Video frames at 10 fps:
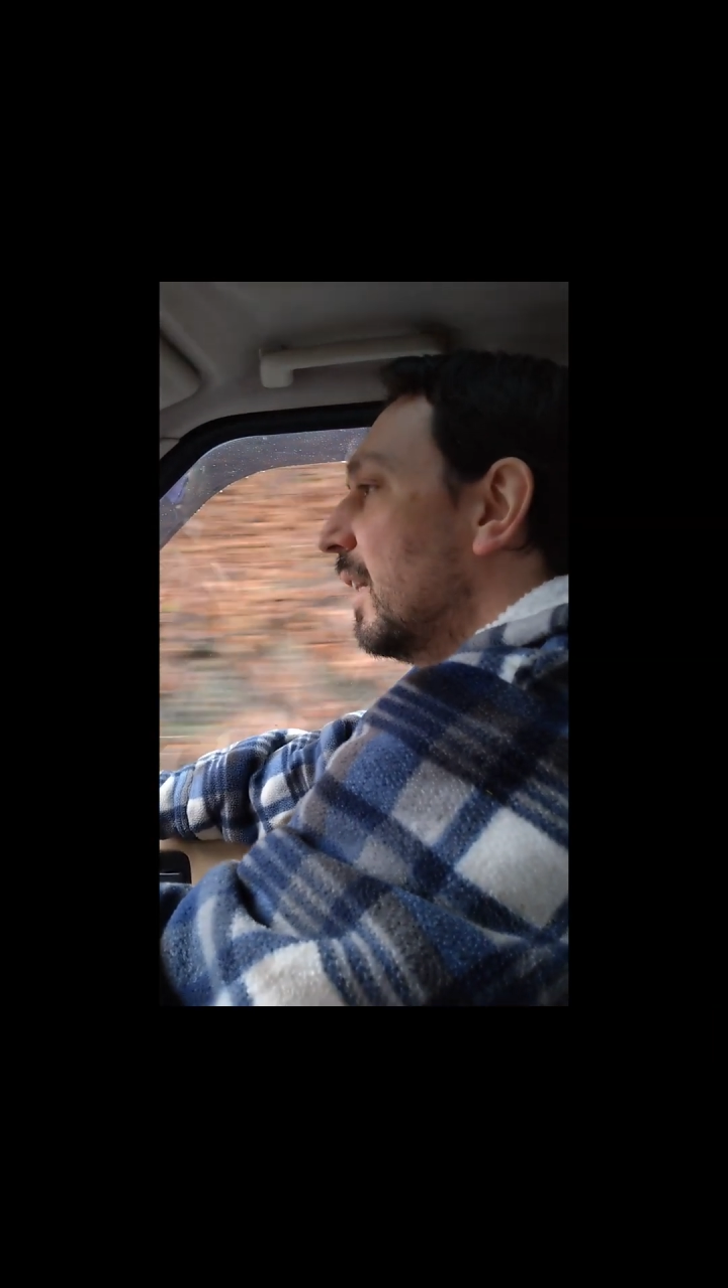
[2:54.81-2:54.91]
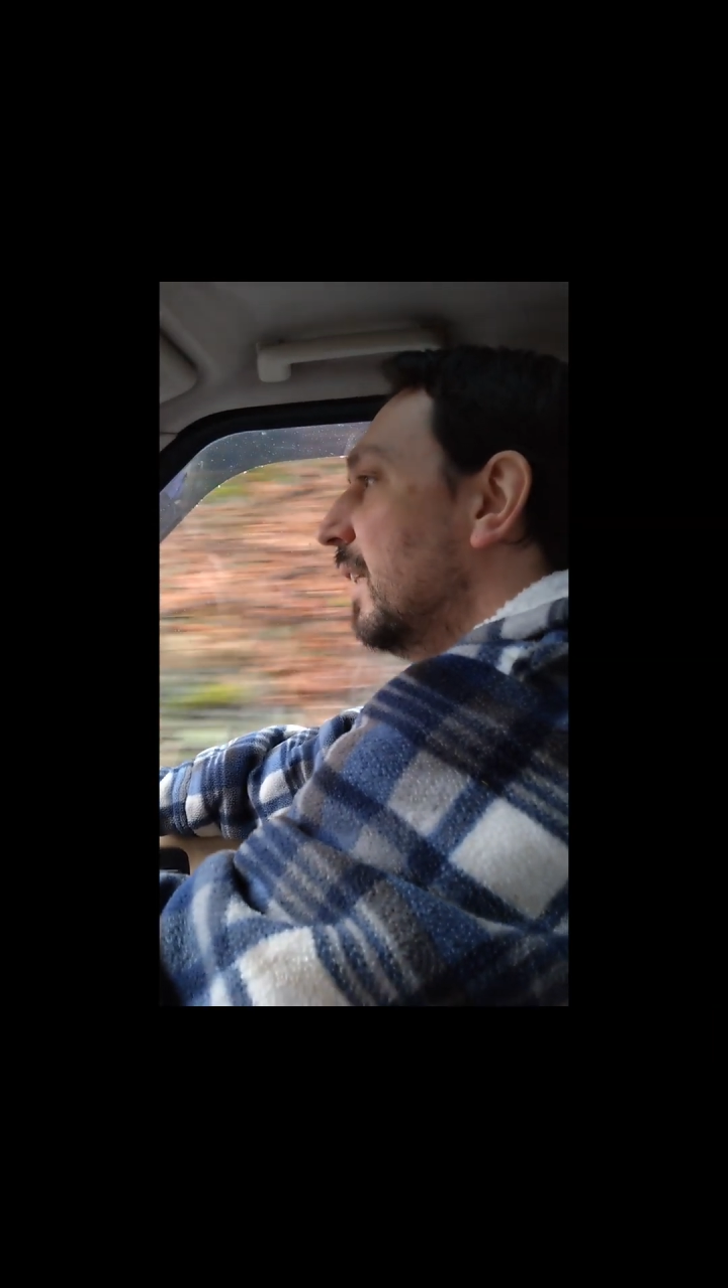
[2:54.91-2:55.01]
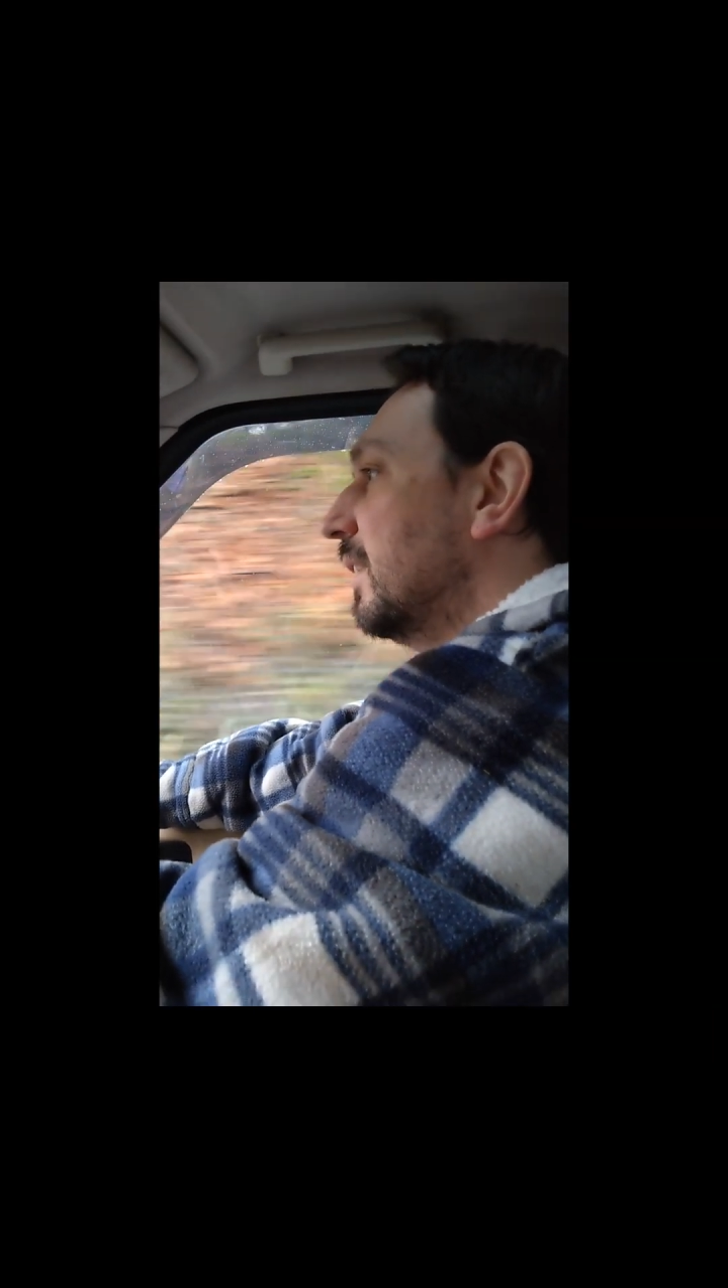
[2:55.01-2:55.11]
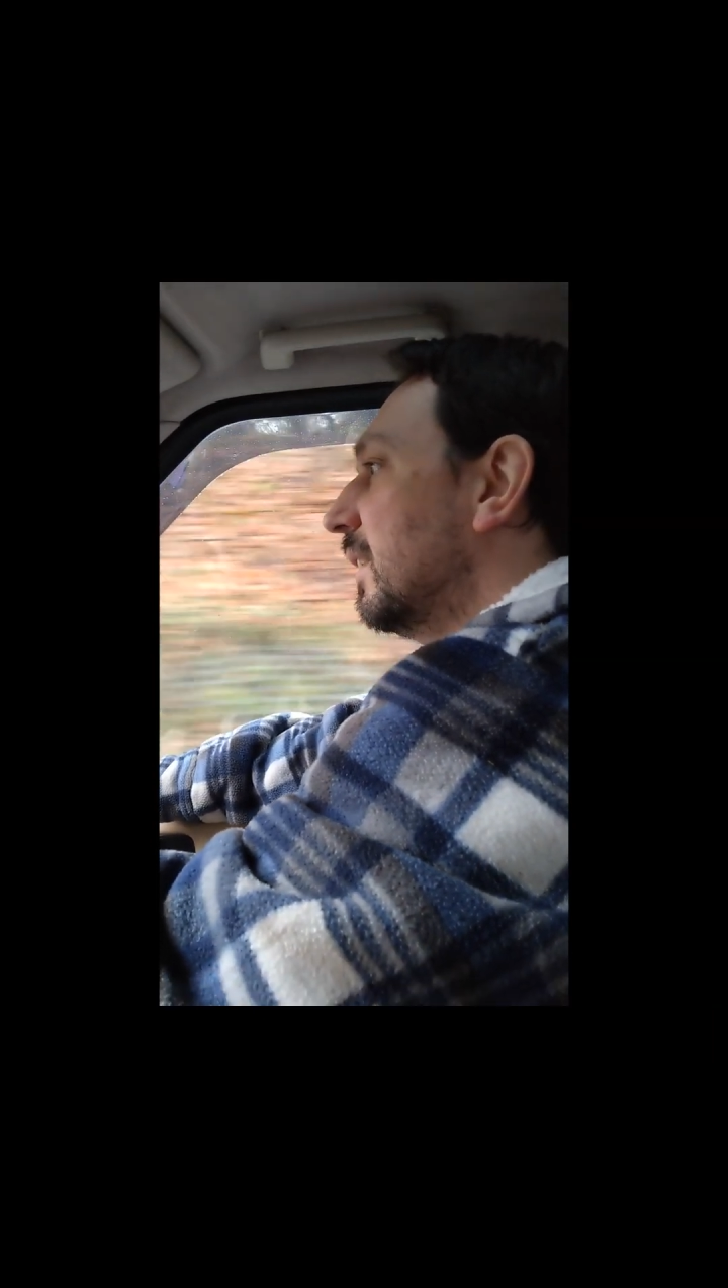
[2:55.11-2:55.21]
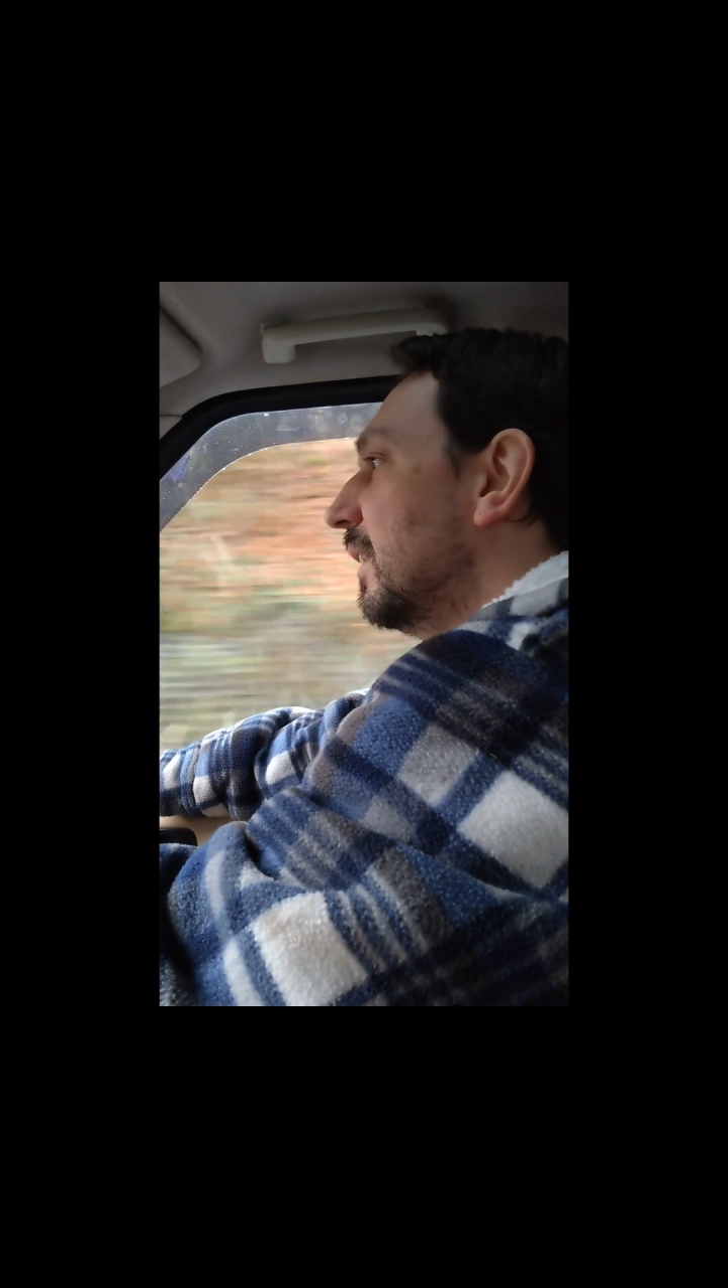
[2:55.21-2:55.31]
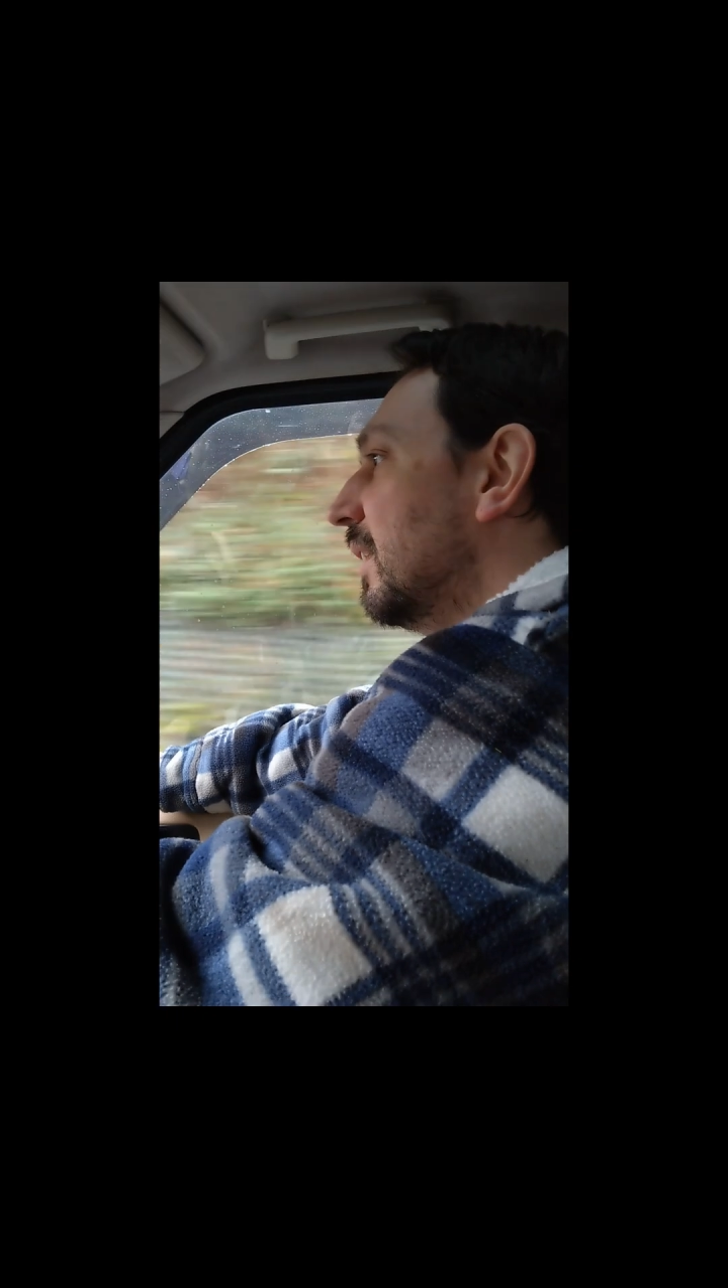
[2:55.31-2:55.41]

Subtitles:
is,